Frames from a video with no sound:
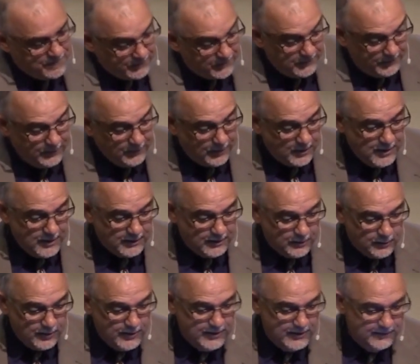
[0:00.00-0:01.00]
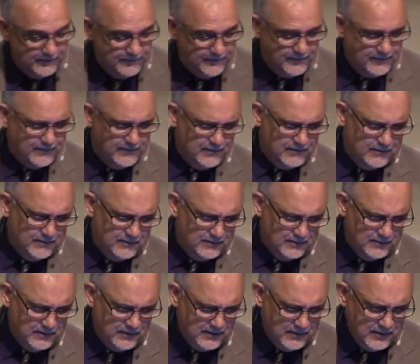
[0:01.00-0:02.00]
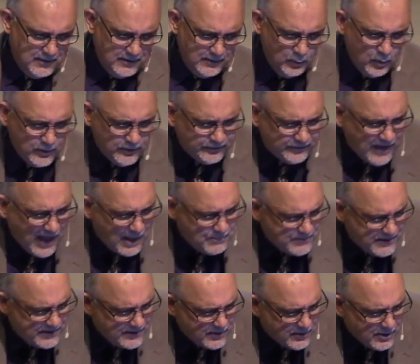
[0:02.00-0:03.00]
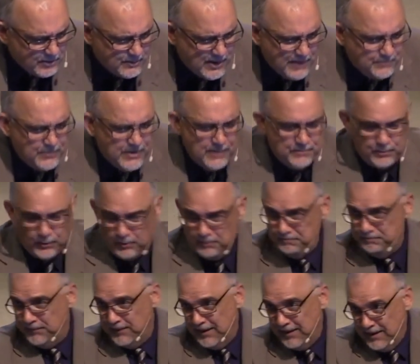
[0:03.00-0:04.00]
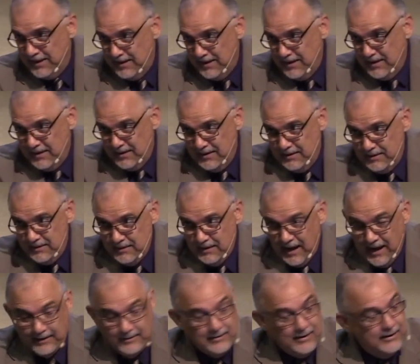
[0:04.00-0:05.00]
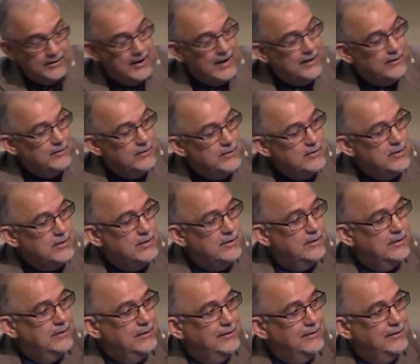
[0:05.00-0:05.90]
you're going to grieve. You want to stop being hurt by people? I can tell you how to do it.